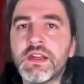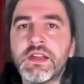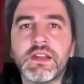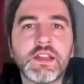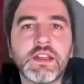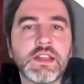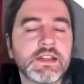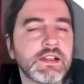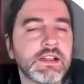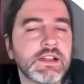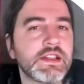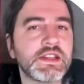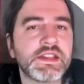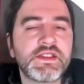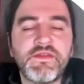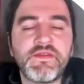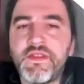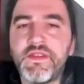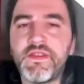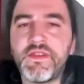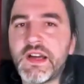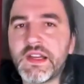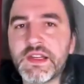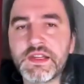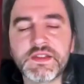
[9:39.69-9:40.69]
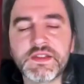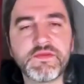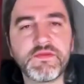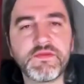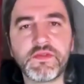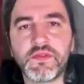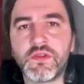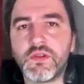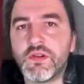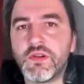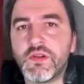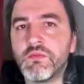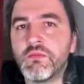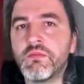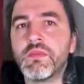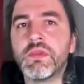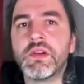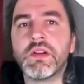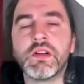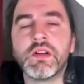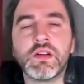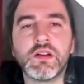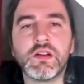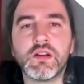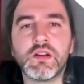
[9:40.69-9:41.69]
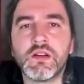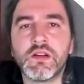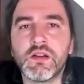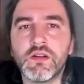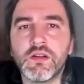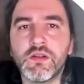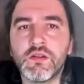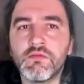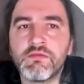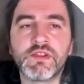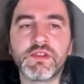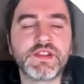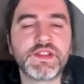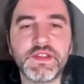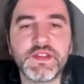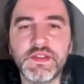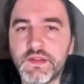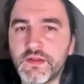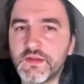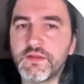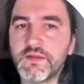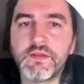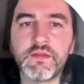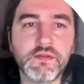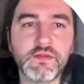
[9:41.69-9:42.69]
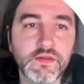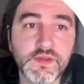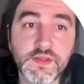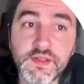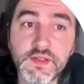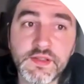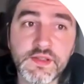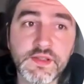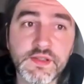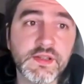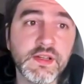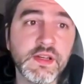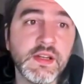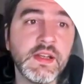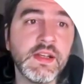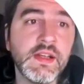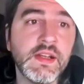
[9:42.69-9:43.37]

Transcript: get less fines from overseeing authorities.